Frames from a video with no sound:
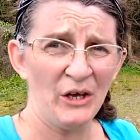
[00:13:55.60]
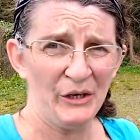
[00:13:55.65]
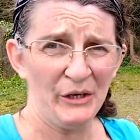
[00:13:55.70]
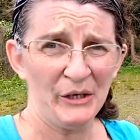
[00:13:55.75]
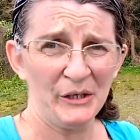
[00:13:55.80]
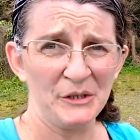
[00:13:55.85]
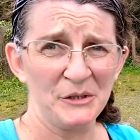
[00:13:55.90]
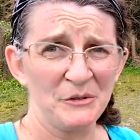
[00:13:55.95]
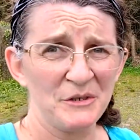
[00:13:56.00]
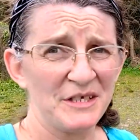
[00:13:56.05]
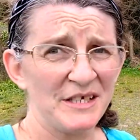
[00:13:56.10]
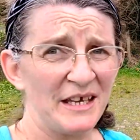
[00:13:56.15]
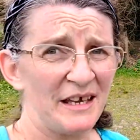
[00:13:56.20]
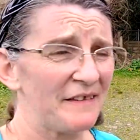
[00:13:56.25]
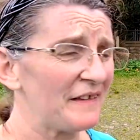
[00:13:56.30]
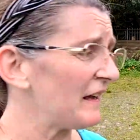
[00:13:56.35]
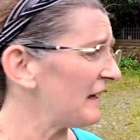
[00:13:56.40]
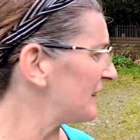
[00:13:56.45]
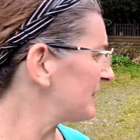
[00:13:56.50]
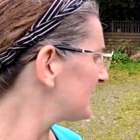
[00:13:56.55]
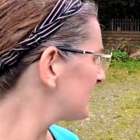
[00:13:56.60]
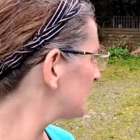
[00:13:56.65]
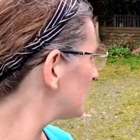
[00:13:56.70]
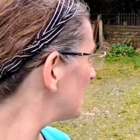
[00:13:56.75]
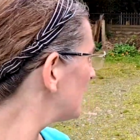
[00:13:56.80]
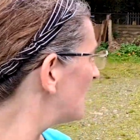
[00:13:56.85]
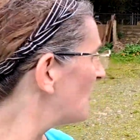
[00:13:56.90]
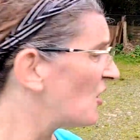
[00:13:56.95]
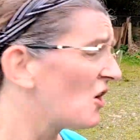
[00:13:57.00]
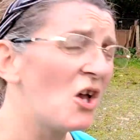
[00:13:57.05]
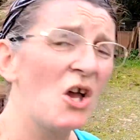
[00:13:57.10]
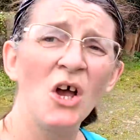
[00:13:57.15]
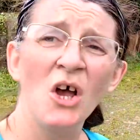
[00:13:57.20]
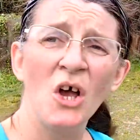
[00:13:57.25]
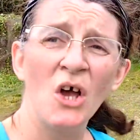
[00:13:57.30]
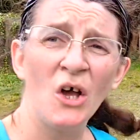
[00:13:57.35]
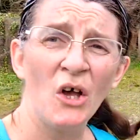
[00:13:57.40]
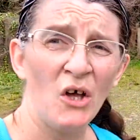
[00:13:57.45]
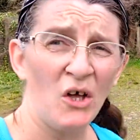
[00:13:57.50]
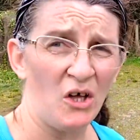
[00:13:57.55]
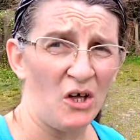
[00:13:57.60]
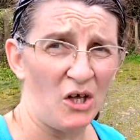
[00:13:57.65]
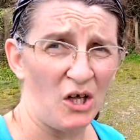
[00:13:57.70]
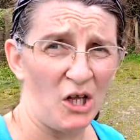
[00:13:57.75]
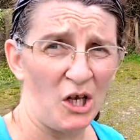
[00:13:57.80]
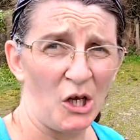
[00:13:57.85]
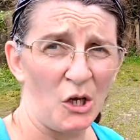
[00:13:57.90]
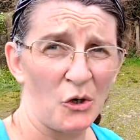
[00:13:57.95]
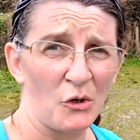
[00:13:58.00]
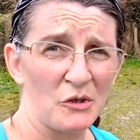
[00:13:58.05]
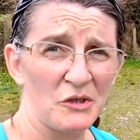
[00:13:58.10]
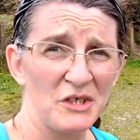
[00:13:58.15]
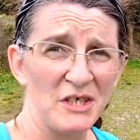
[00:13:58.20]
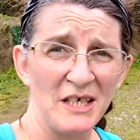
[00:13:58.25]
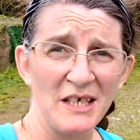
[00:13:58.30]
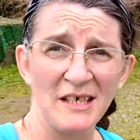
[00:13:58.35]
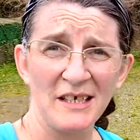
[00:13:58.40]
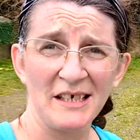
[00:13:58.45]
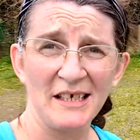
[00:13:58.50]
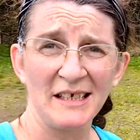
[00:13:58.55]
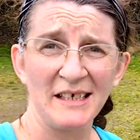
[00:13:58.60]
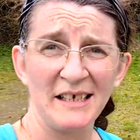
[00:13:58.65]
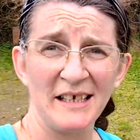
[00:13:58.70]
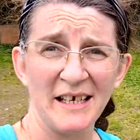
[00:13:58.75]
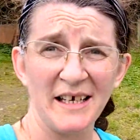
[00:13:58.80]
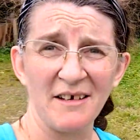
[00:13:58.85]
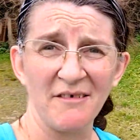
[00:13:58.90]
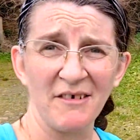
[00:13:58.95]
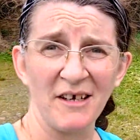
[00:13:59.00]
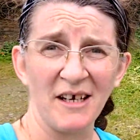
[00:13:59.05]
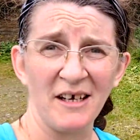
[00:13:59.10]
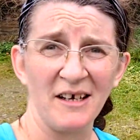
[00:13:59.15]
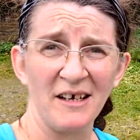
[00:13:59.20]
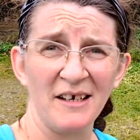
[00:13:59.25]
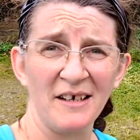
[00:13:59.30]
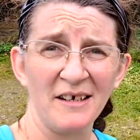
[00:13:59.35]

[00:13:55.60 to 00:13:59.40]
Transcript: I do say that a lot clearer.